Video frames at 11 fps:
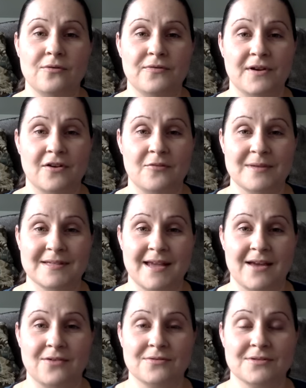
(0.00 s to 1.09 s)
fear of missing
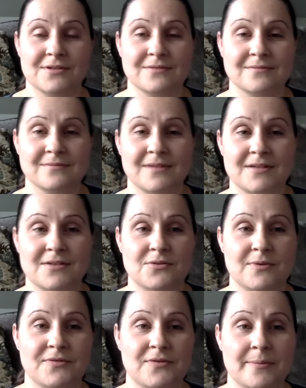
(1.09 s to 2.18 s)
out, is a new
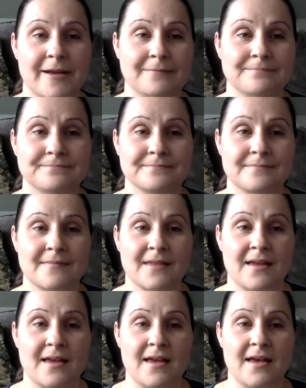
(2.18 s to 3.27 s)
one for me.
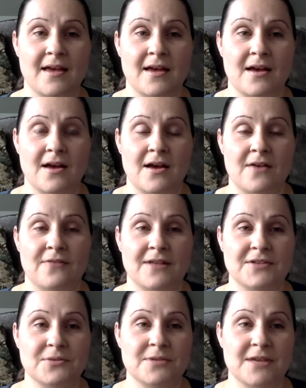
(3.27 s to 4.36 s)

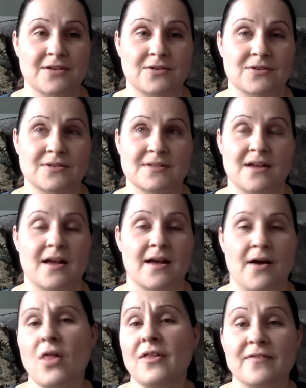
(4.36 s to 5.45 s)
FlossTube channels,
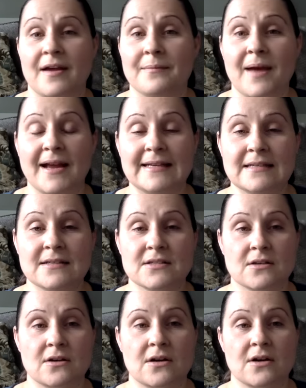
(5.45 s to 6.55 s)
all of them. I didn't
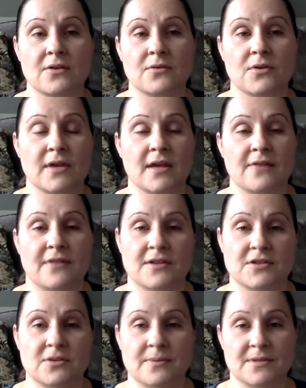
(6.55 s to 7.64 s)
start looking at
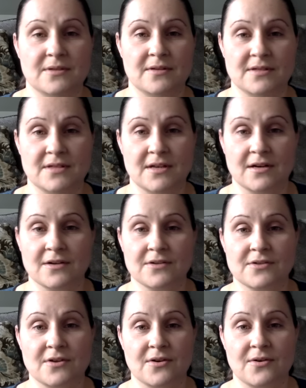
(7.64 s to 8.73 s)
FlossTube until this year,
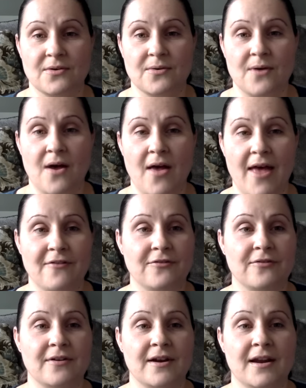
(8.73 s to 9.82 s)
so
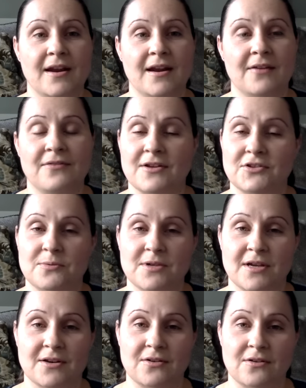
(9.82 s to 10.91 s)
every FlossTube
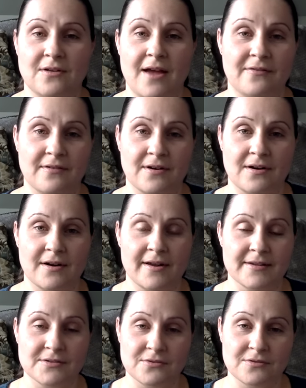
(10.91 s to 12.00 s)
channel ever
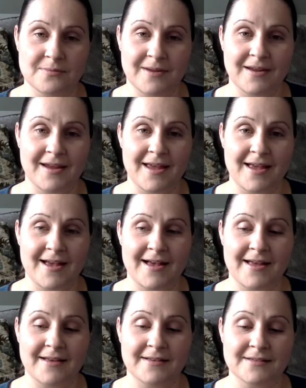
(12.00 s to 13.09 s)
is new to me,
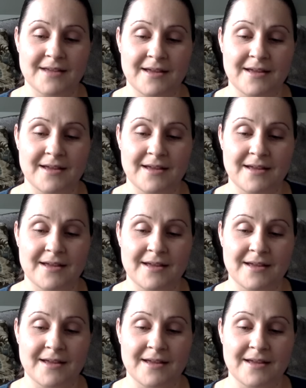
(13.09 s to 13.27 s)
and